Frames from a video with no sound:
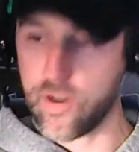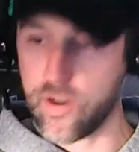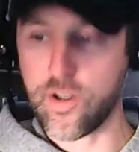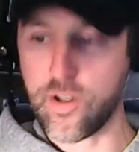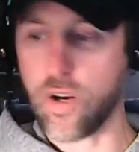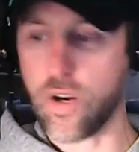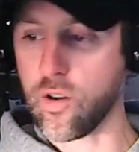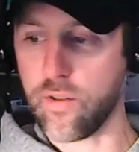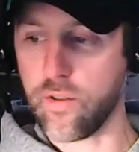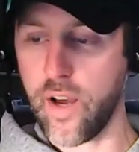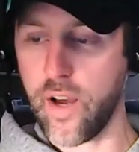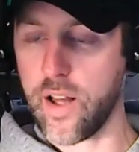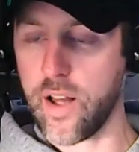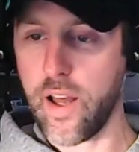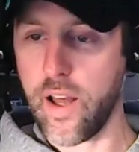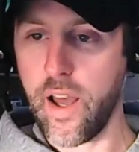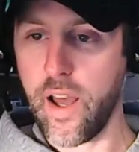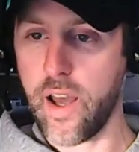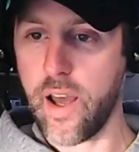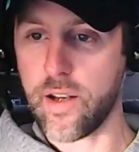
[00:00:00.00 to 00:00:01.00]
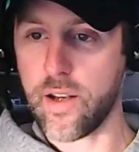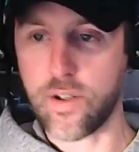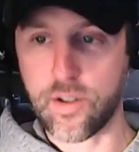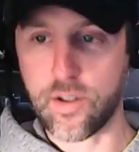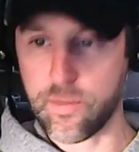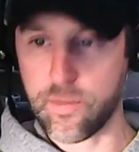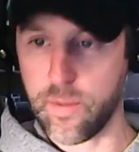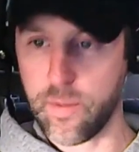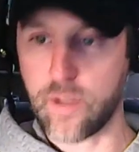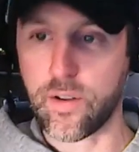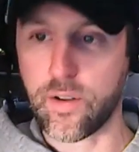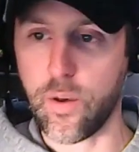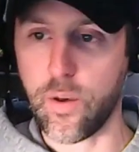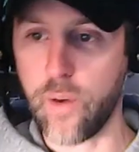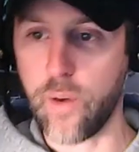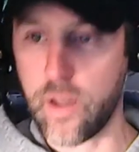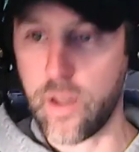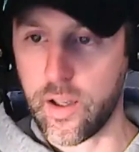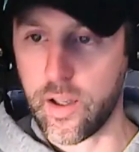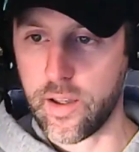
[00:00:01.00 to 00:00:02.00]
jungle Val I had just melted
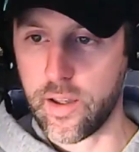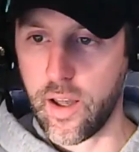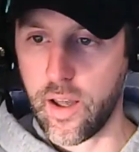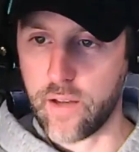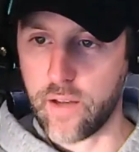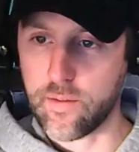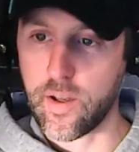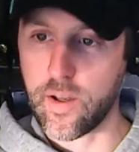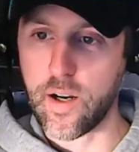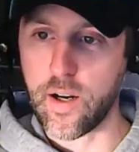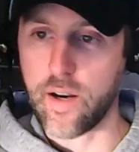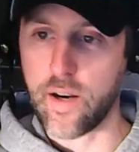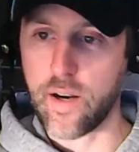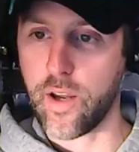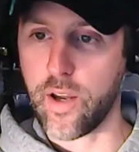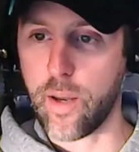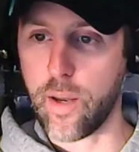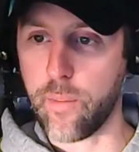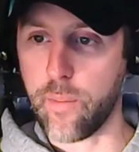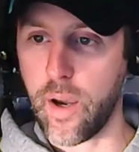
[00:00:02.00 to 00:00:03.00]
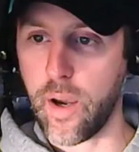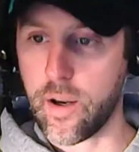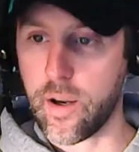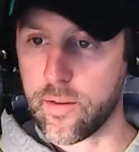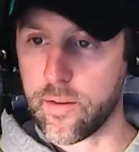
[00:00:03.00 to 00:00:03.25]
away like that, and it never came back.